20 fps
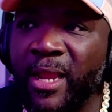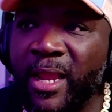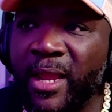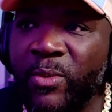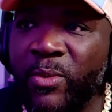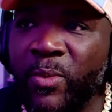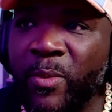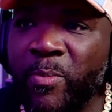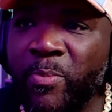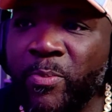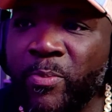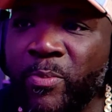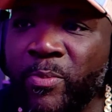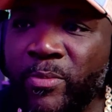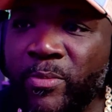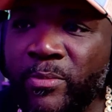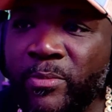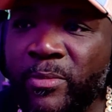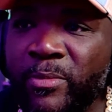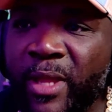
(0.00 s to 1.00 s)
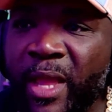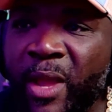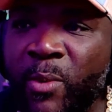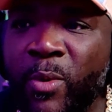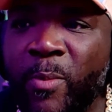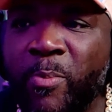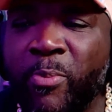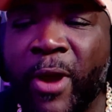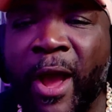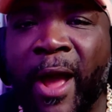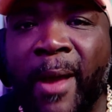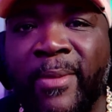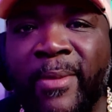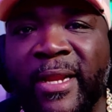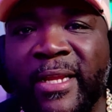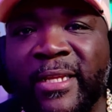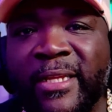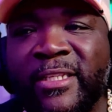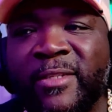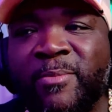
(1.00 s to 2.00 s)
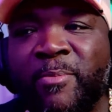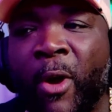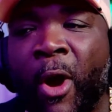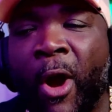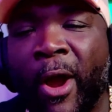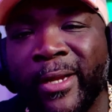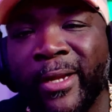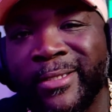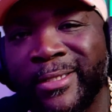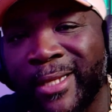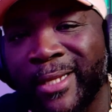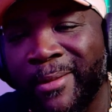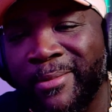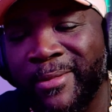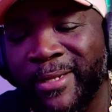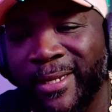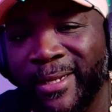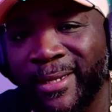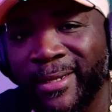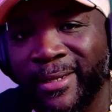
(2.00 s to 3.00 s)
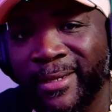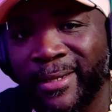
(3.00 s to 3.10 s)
it would probably spark something.